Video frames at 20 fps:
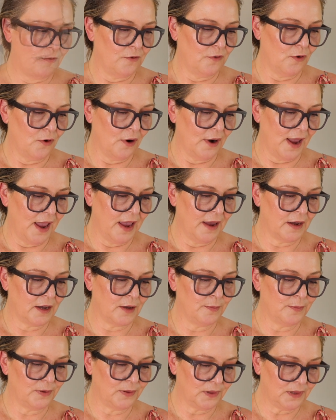For a
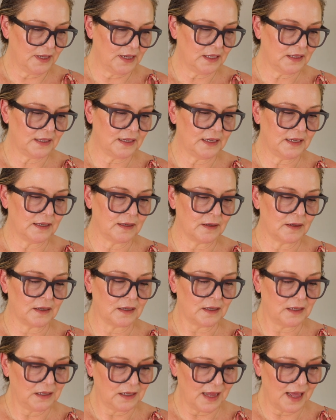completely
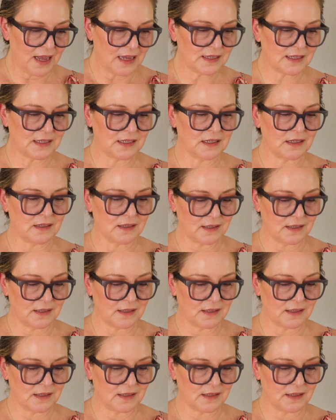classic